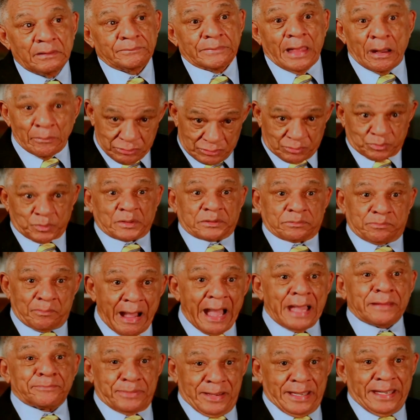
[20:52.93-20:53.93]
That was with
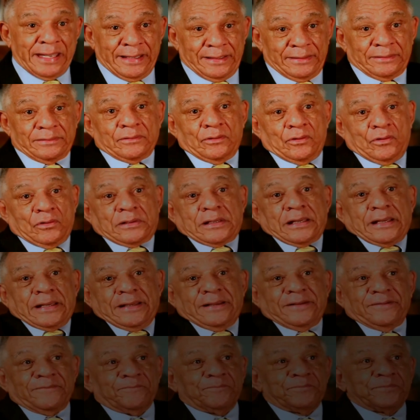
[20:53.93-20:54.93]
my band,
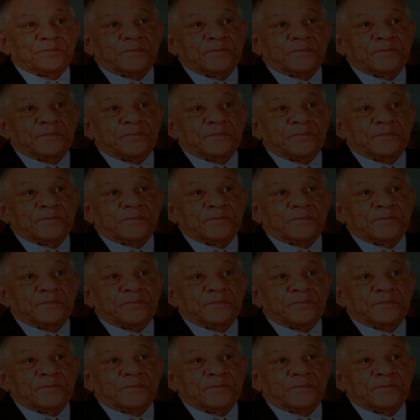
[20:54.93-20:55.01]
okay?